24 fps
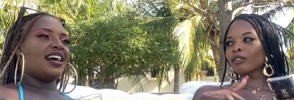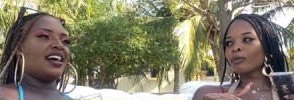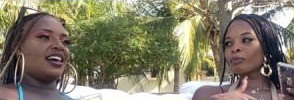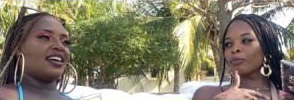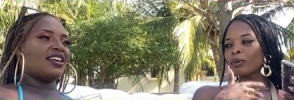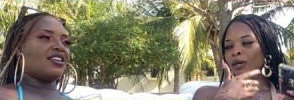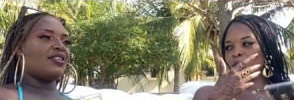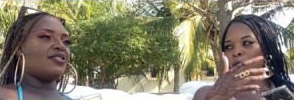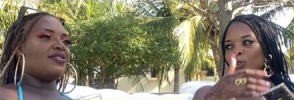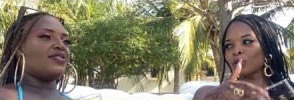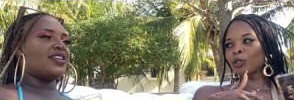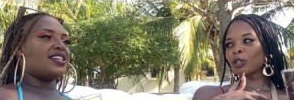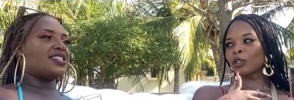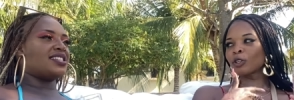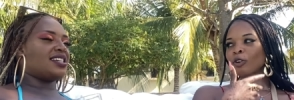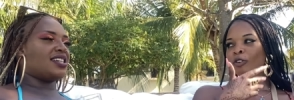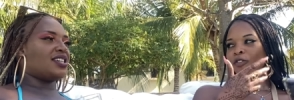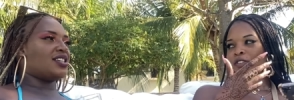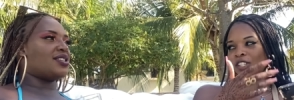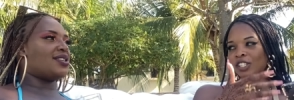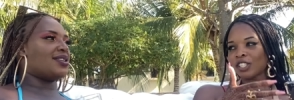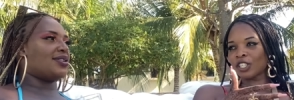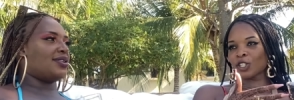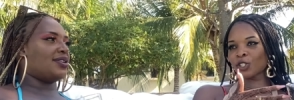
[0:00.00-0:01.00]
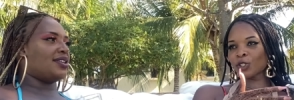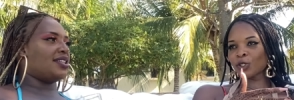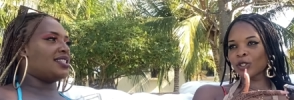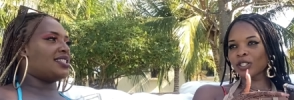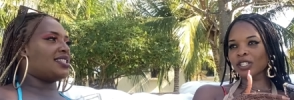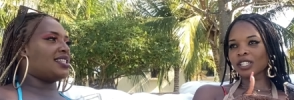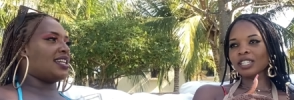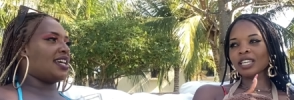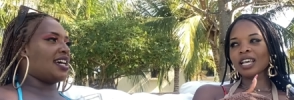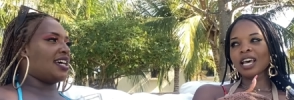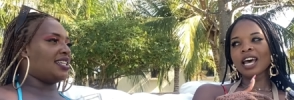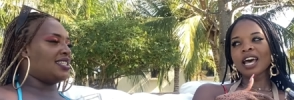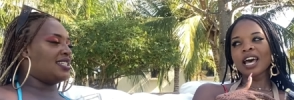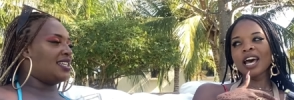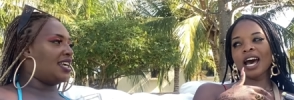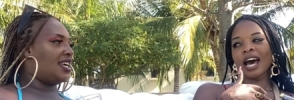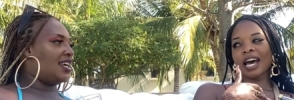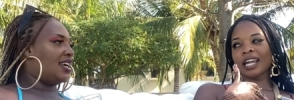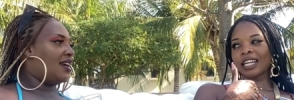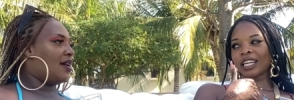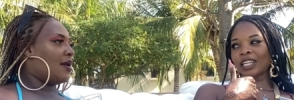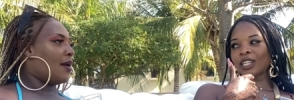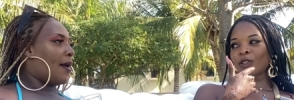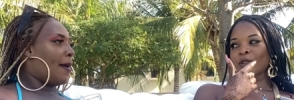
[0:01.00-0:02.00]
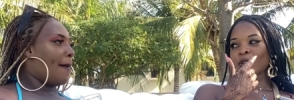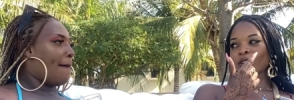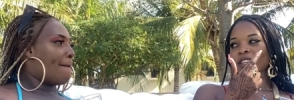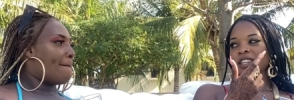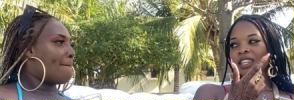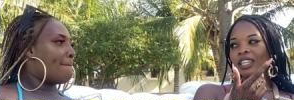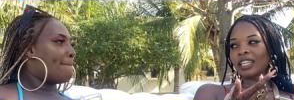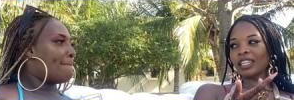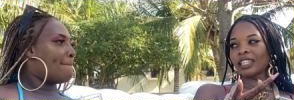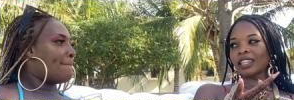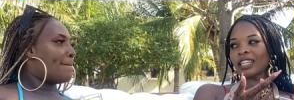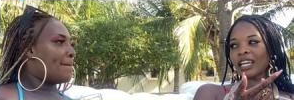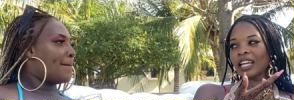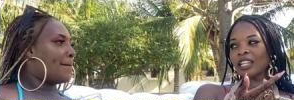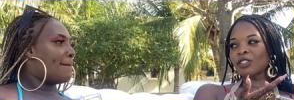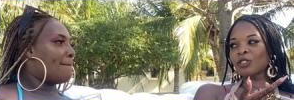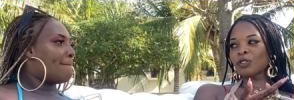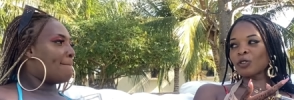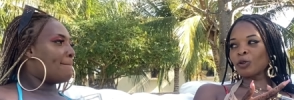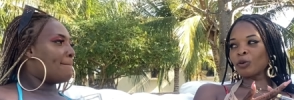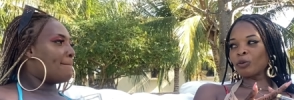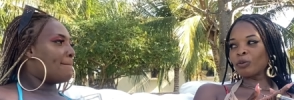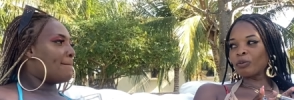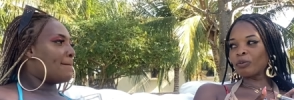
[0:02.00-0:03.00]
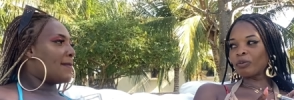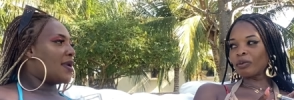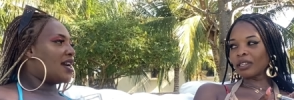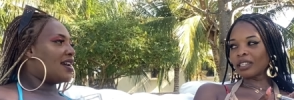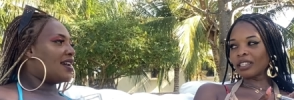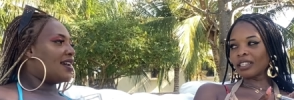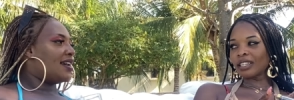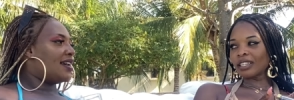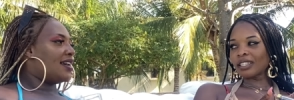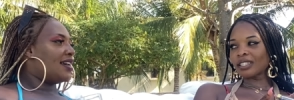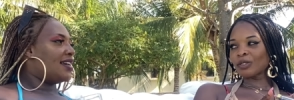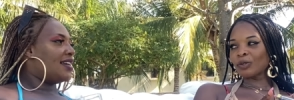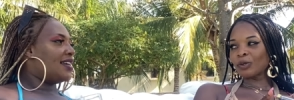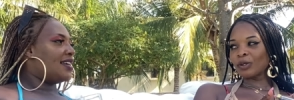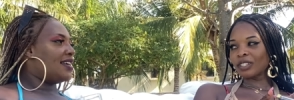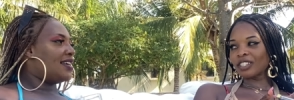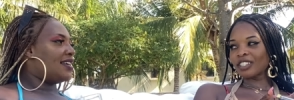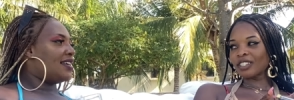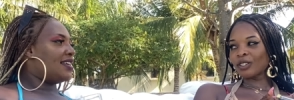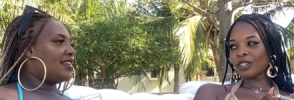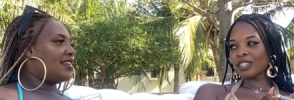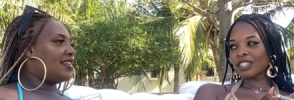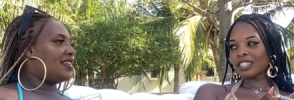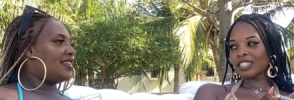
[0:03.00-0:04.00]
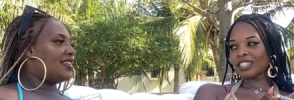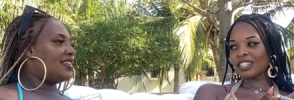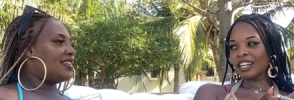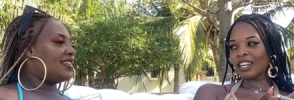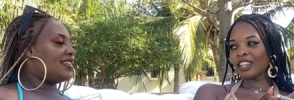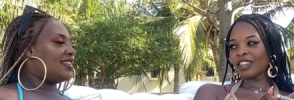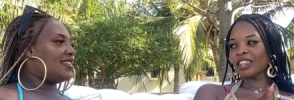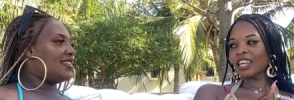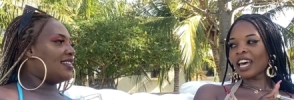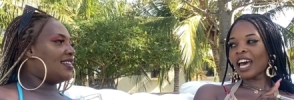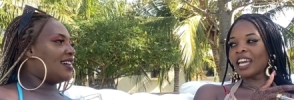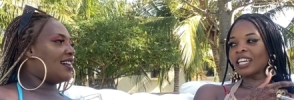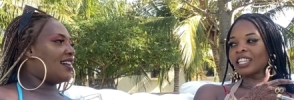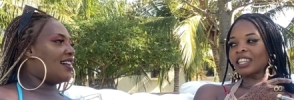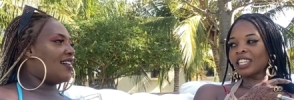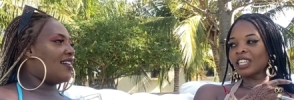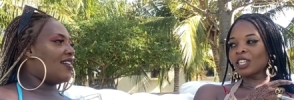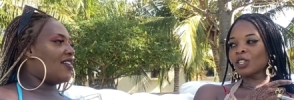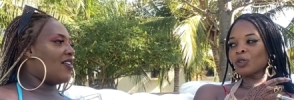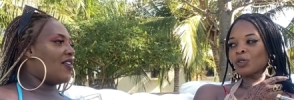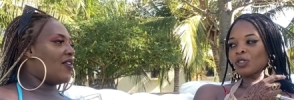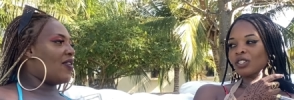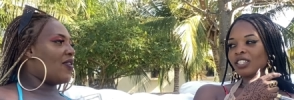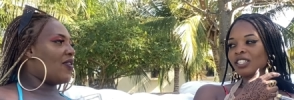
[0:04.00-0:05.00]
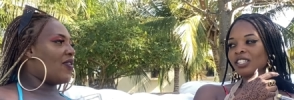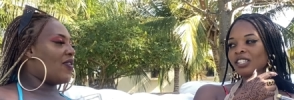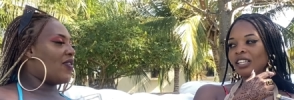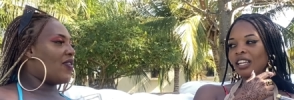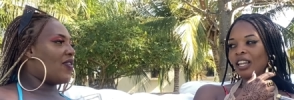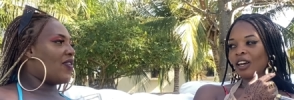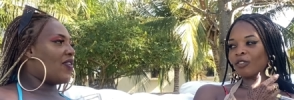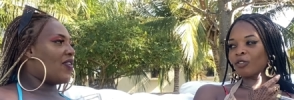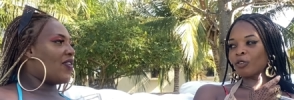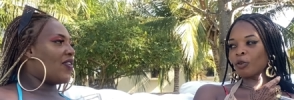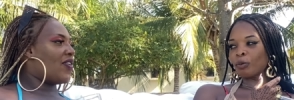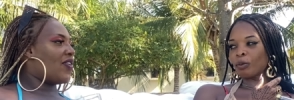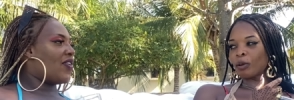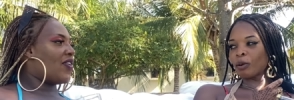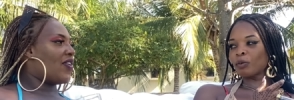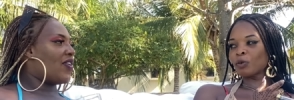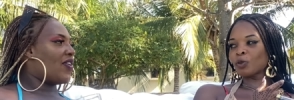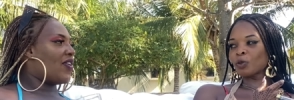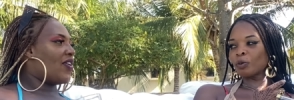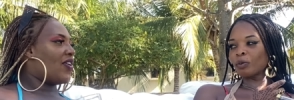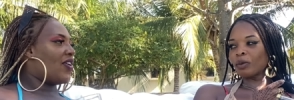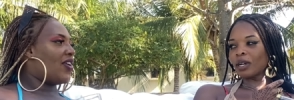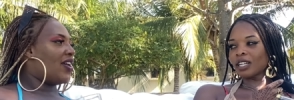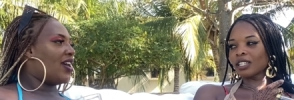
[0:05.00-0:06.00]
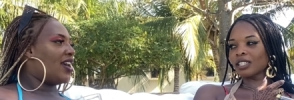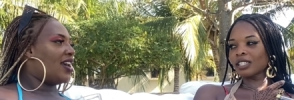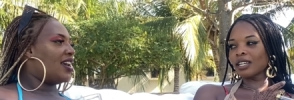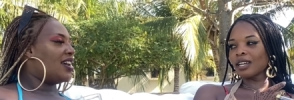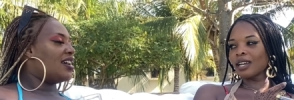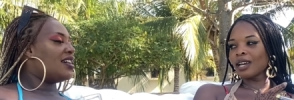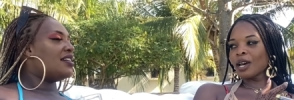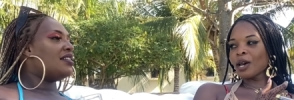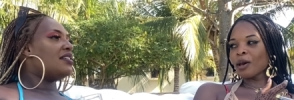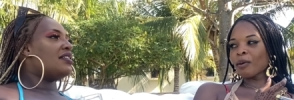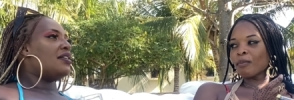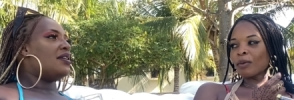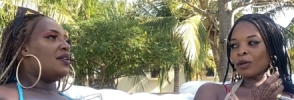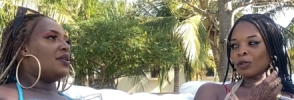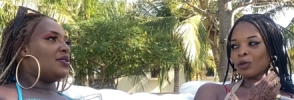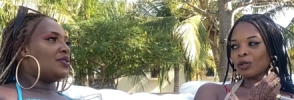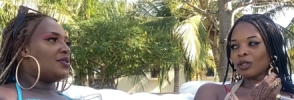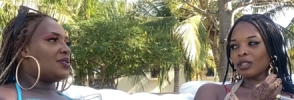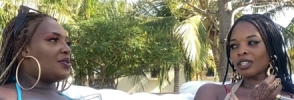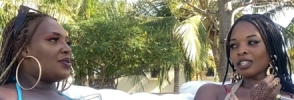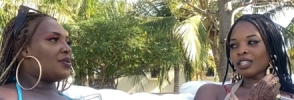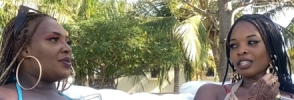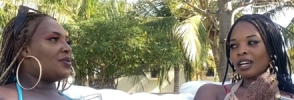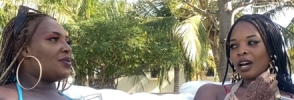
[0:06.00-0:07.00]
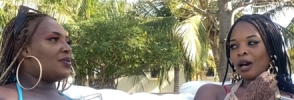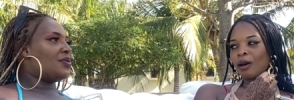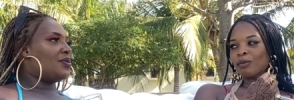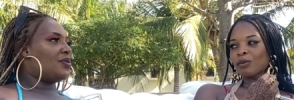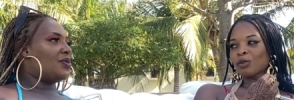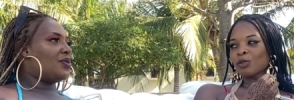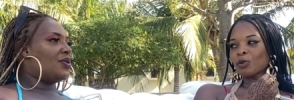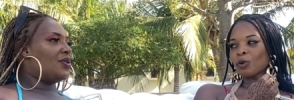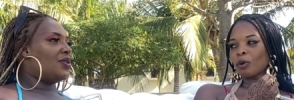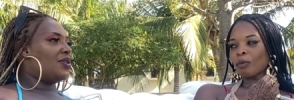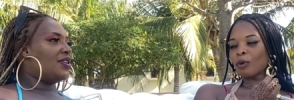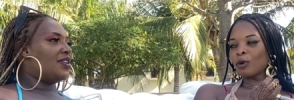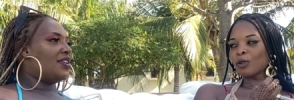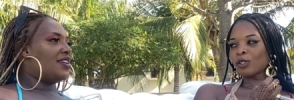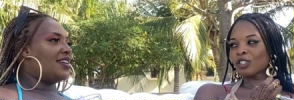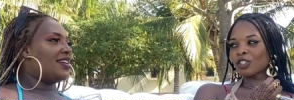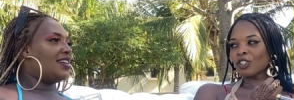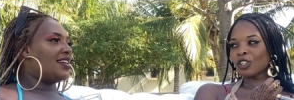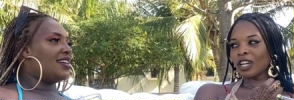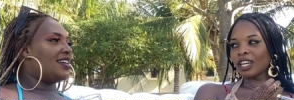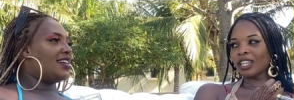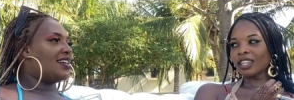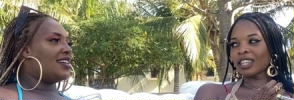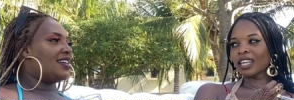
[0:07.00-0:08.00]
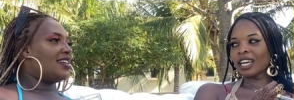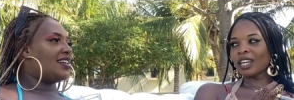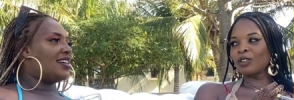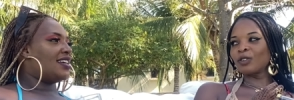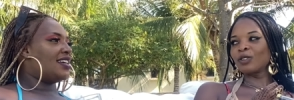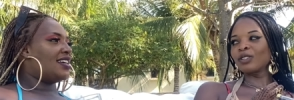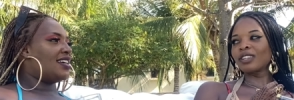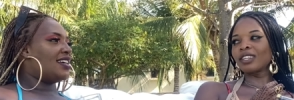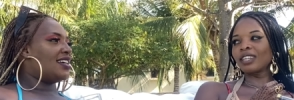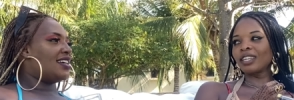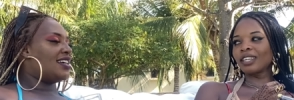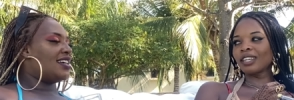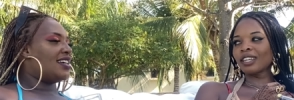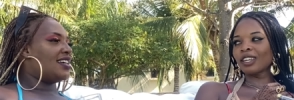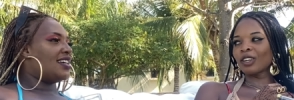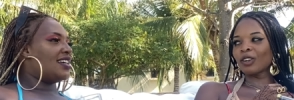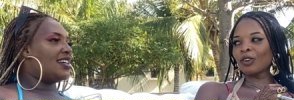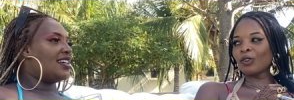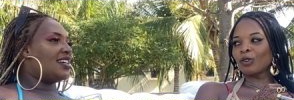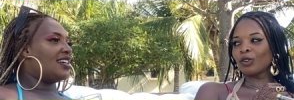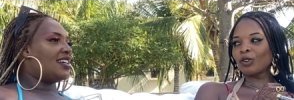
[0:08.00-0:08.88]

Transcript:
Speaker 1: conversations, conversations, right? And I don't think that's your biggest strength. Yeah. I think you just love your mom too much. But when True. it comes to about strength, I don't think you